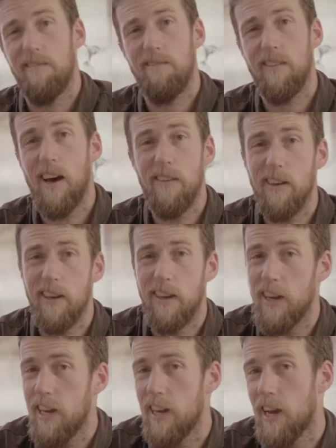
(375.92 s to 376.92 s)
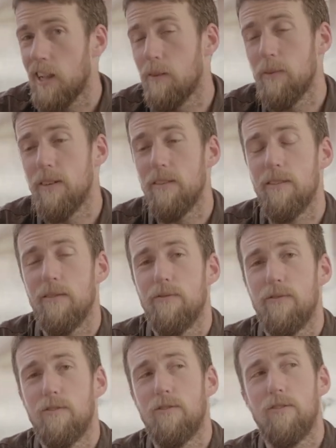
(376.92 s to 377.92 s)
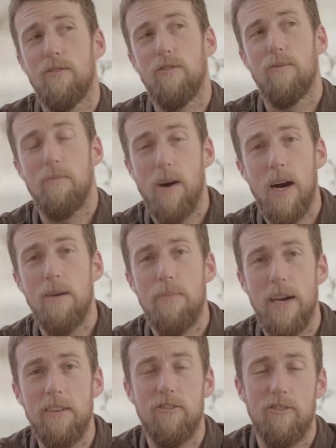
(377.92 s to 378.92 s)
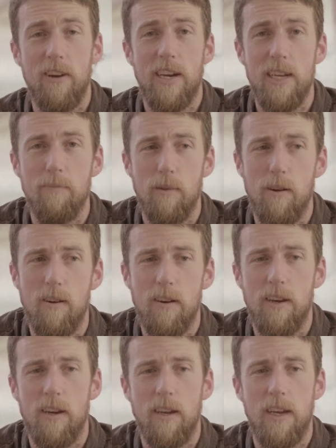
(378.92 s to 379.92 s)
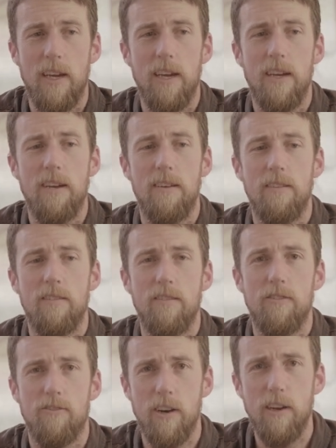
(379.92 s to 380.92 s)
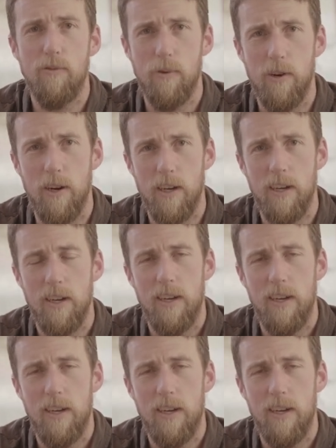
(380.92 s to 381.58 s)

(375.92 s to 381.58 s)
The other key element for my base training block is strength work.